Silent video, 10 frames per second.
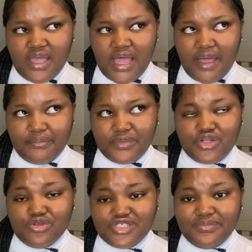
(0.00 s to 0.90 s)

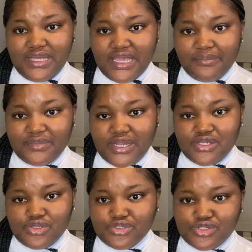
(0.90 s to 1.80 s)
It used to be him
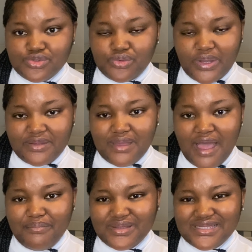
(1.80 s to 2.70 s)
that used to wake me
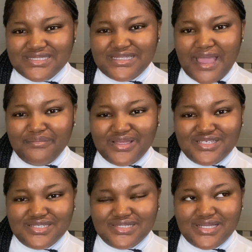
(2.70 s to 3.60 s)
up, but this time
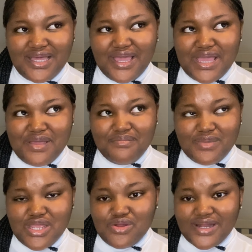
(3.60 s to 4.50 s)
it's just
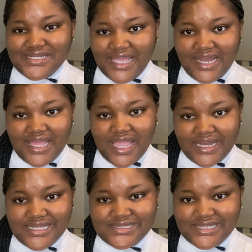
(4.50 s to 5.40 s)
me not getting
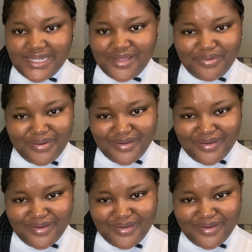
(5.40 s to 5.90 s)
any sleep.